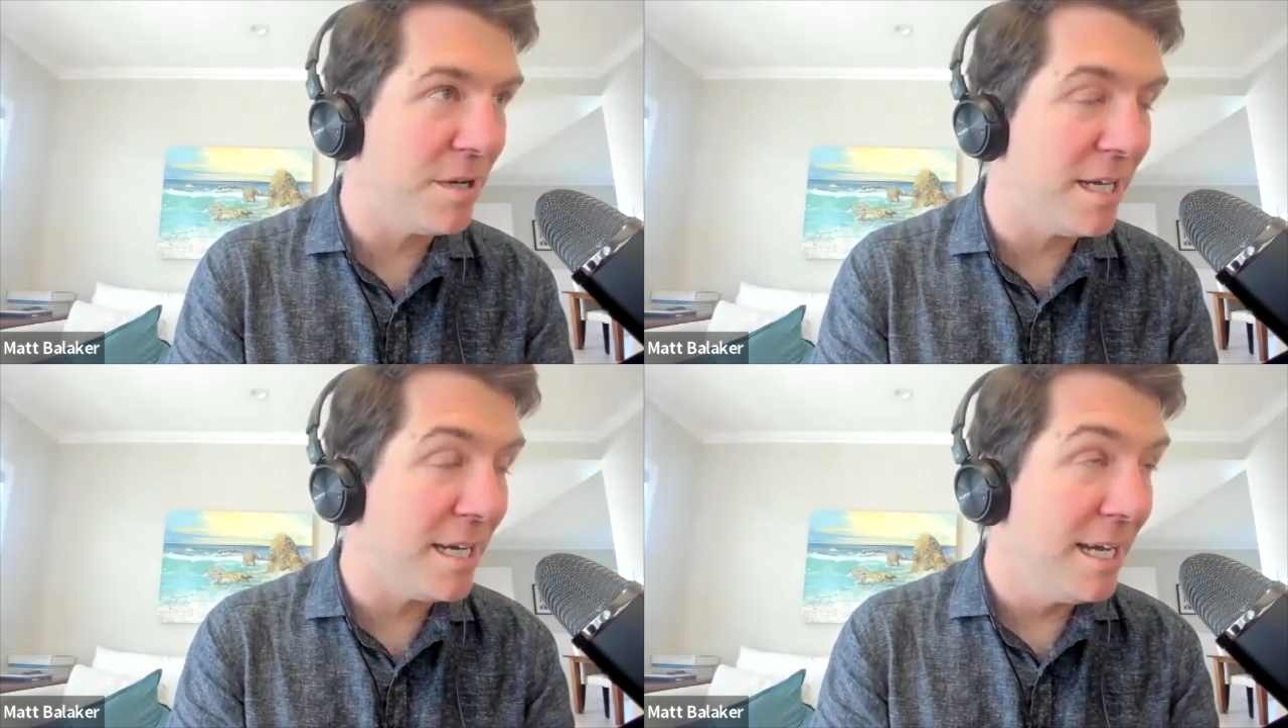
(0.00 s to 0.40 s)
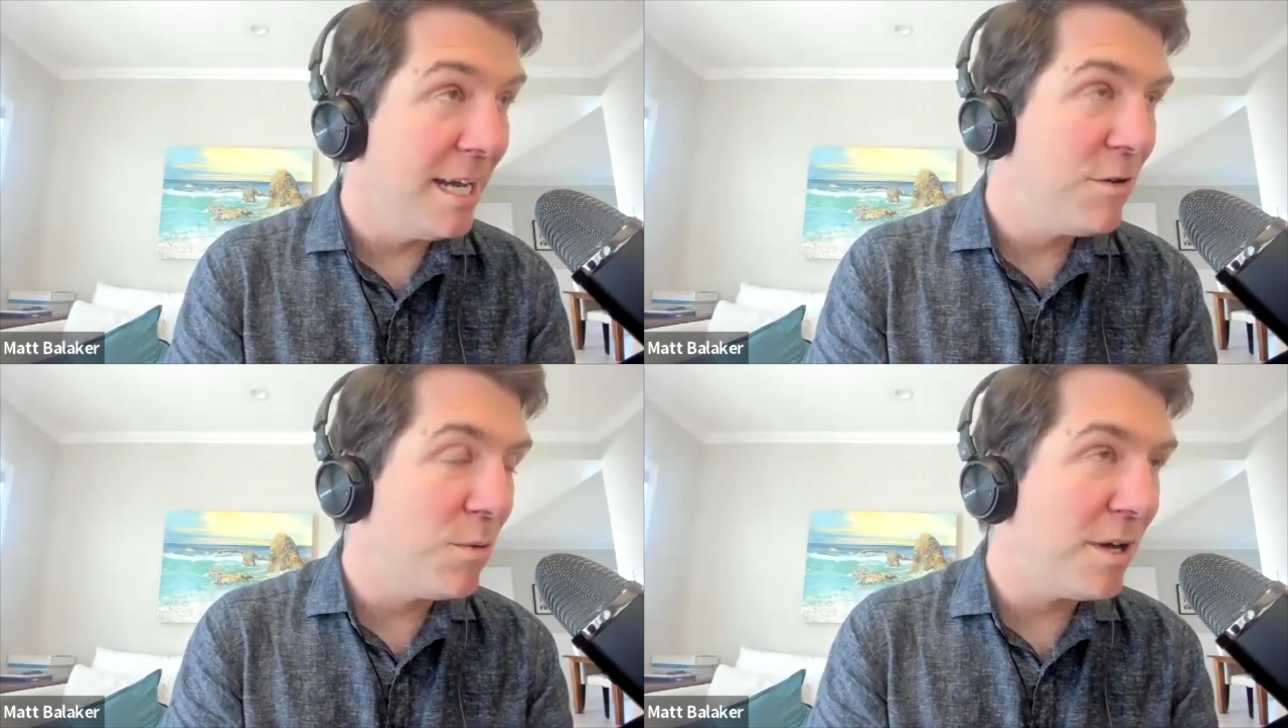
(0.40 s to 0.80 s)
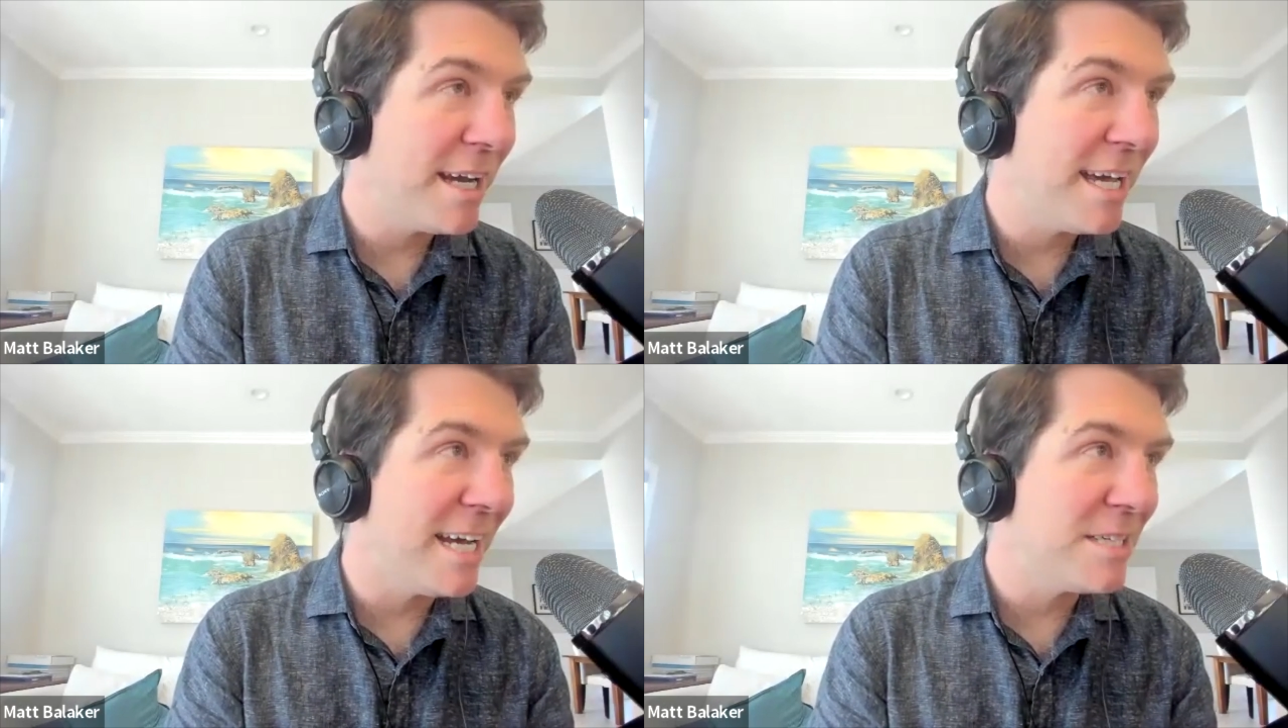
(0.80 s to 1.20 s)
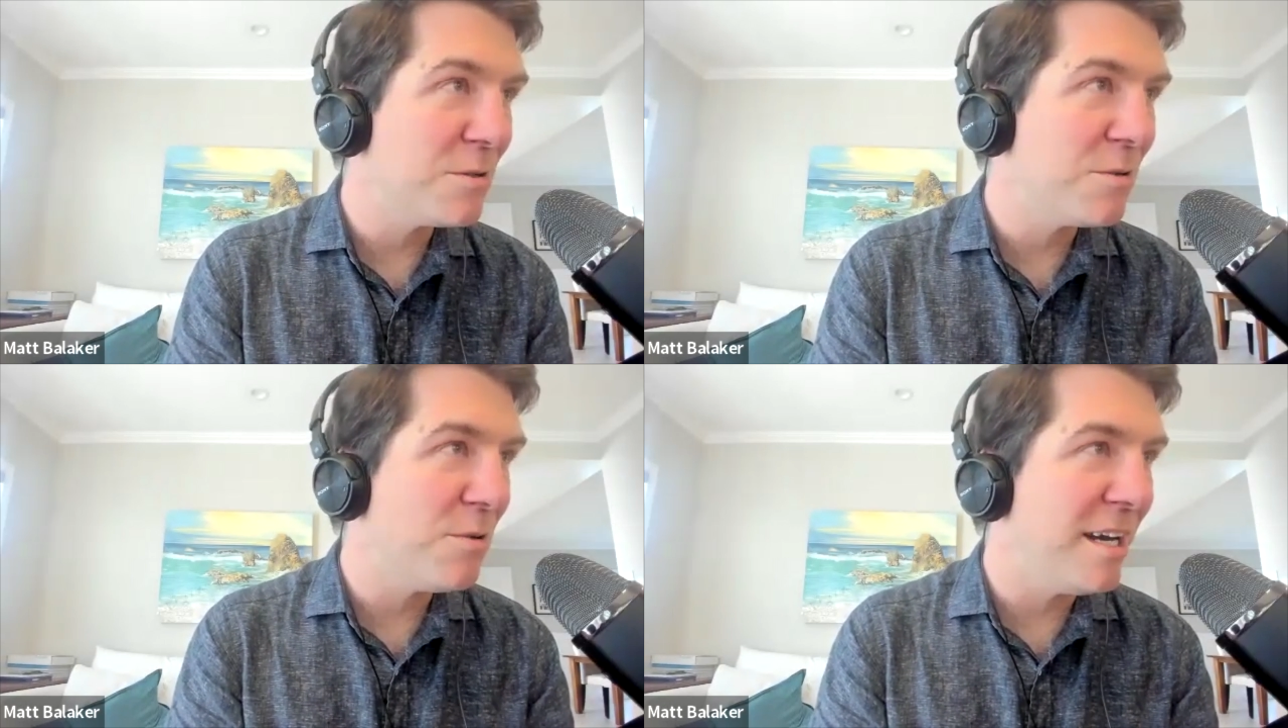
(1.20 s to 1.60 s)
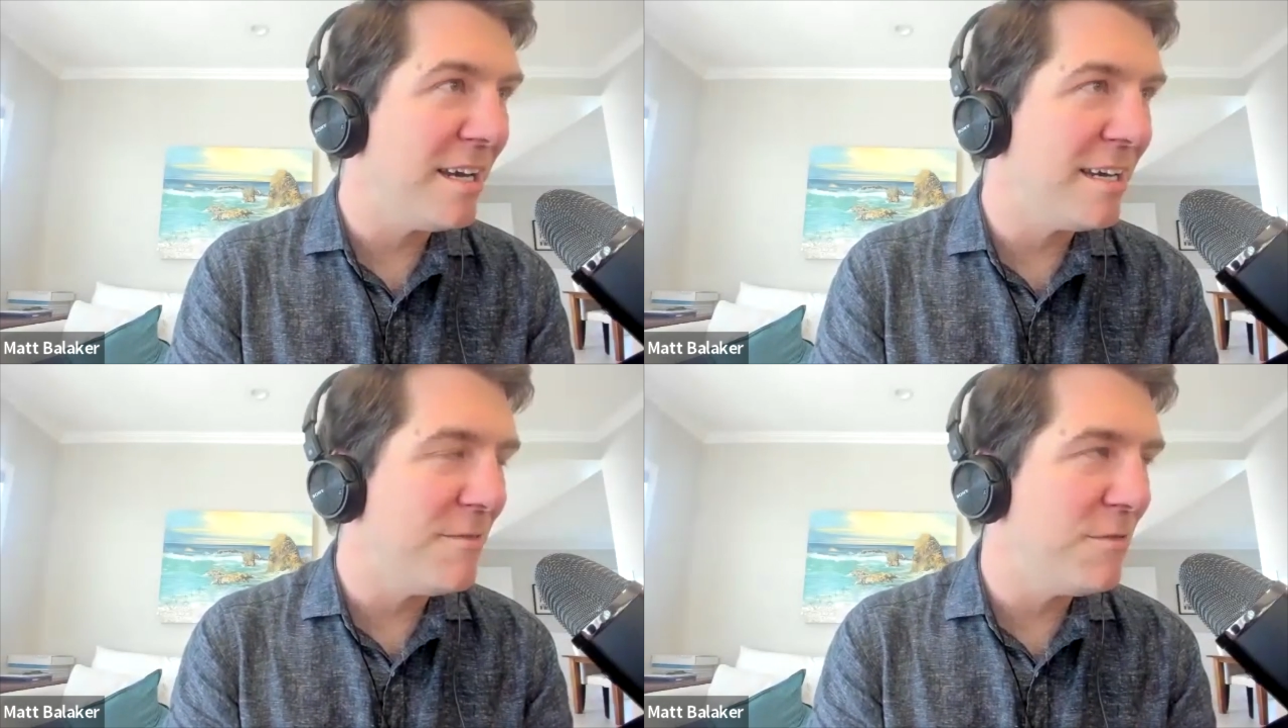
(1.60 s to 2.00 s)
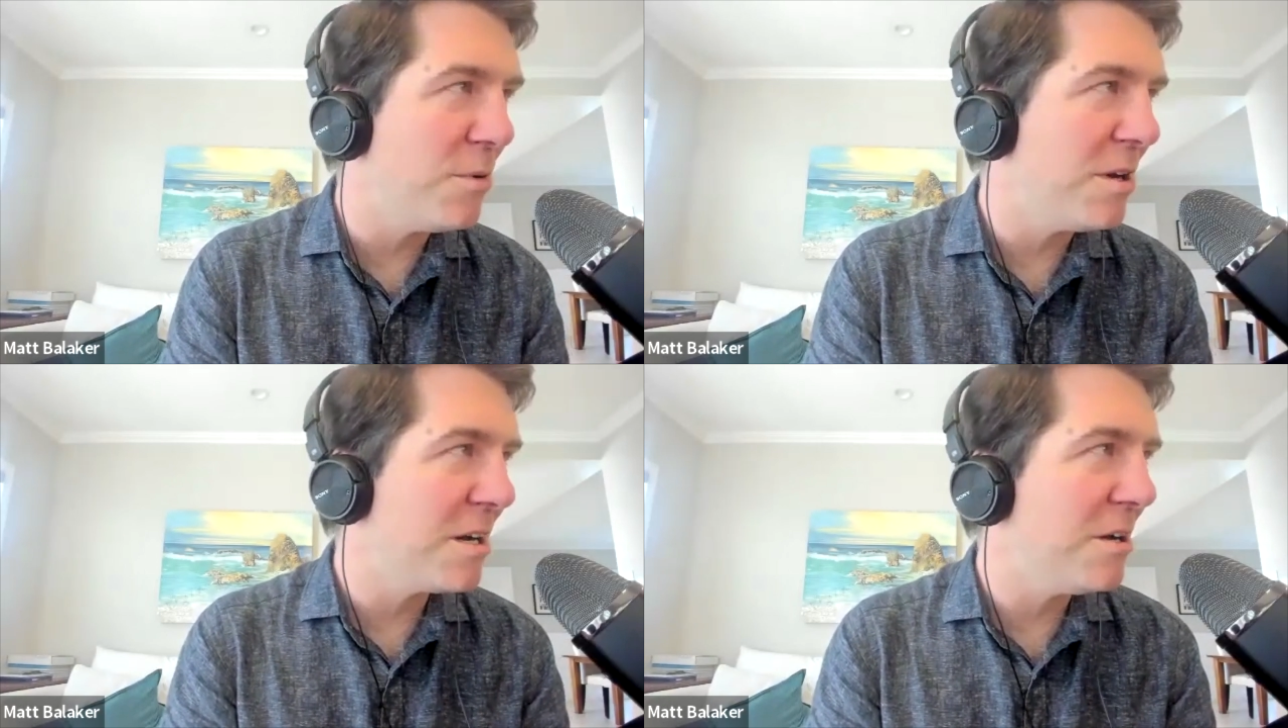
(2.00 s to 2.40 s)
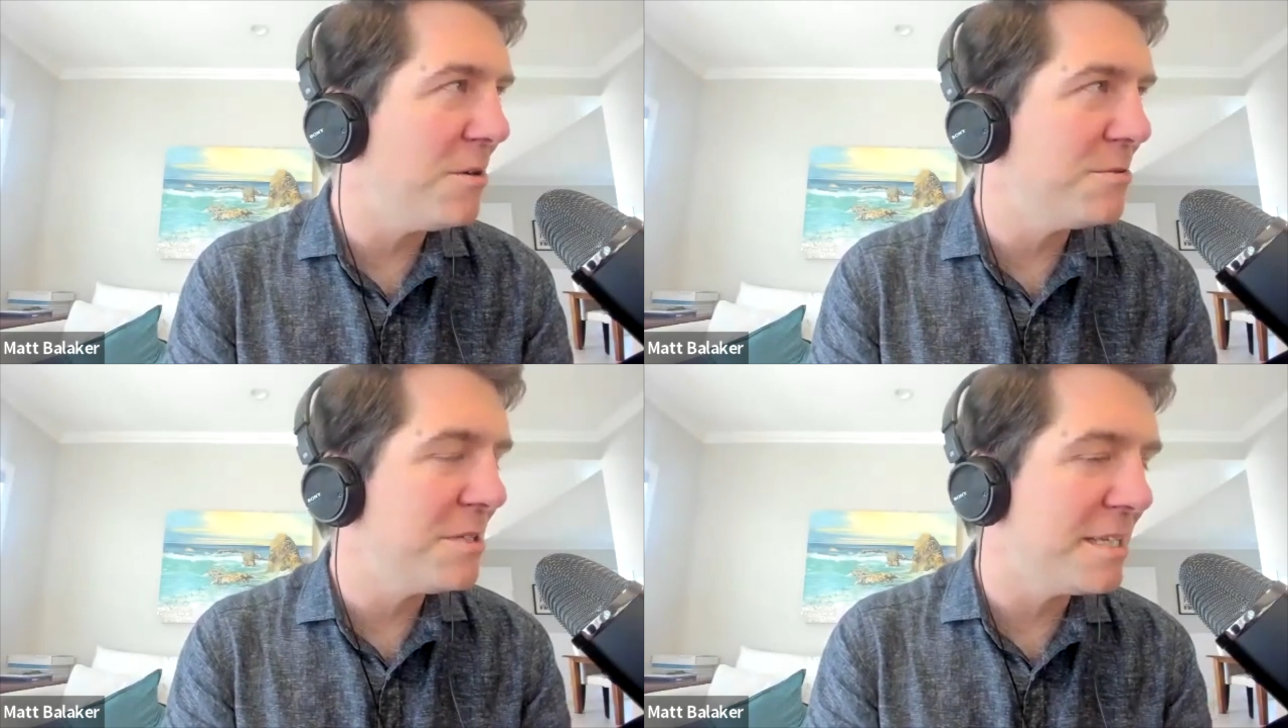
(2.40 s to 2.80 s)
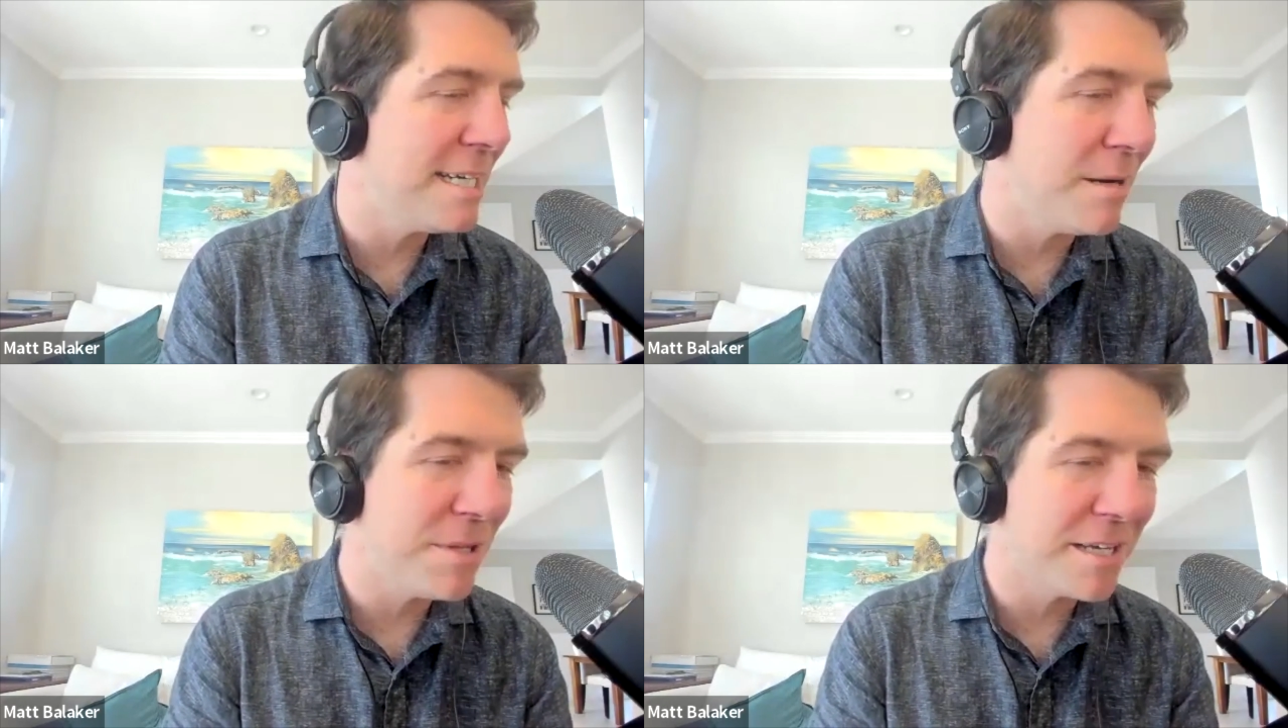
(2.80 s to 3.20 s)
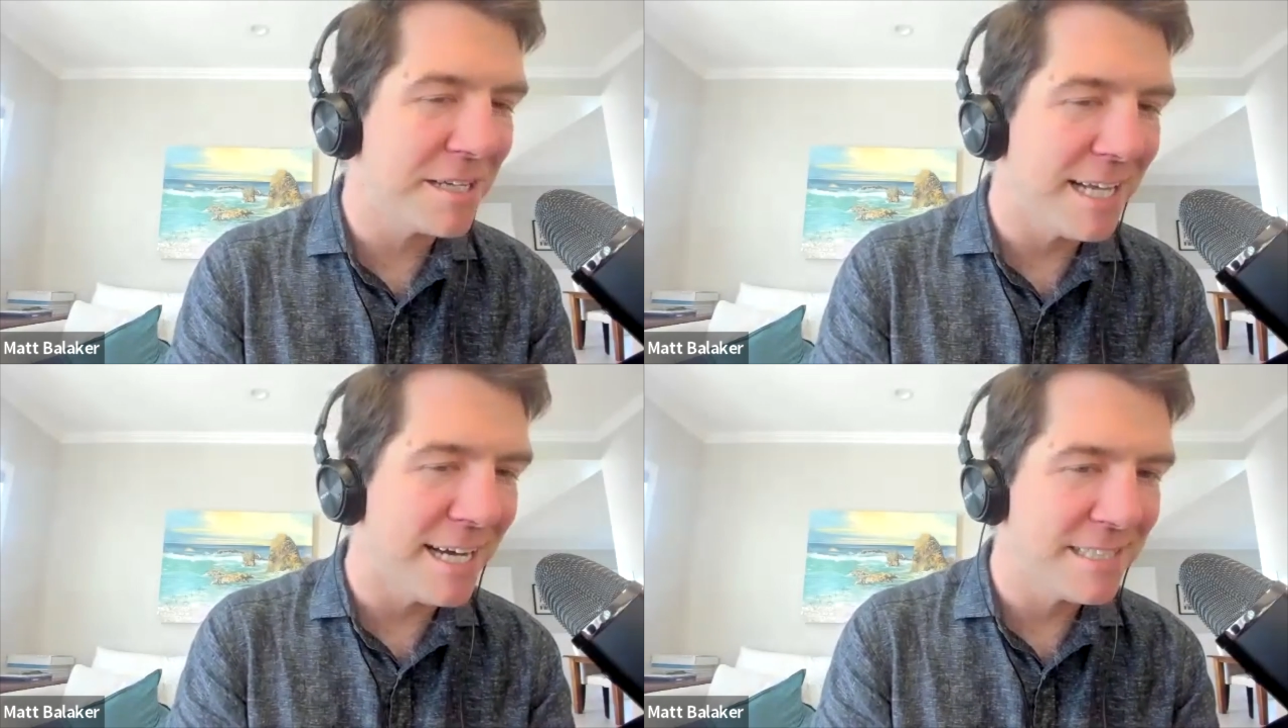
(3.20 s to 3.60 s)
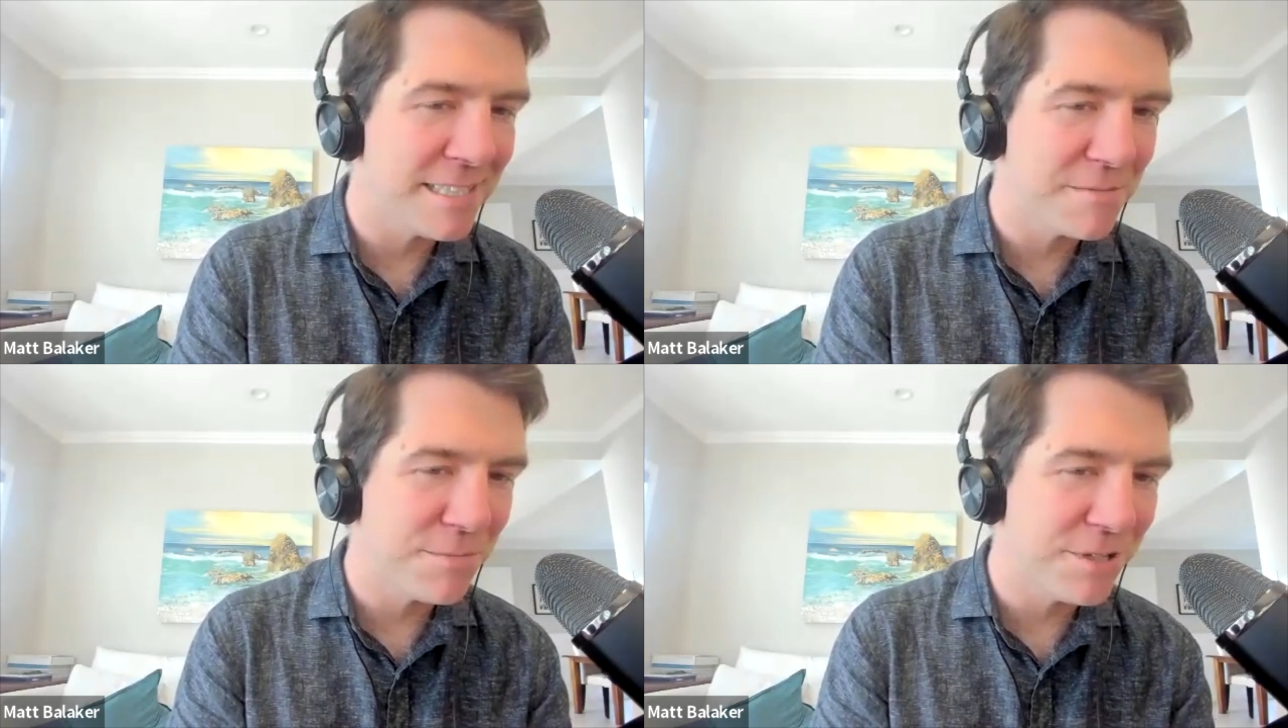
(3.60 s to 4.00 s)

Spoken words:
But if you want to get extra credit, if you want to go to the top of the class,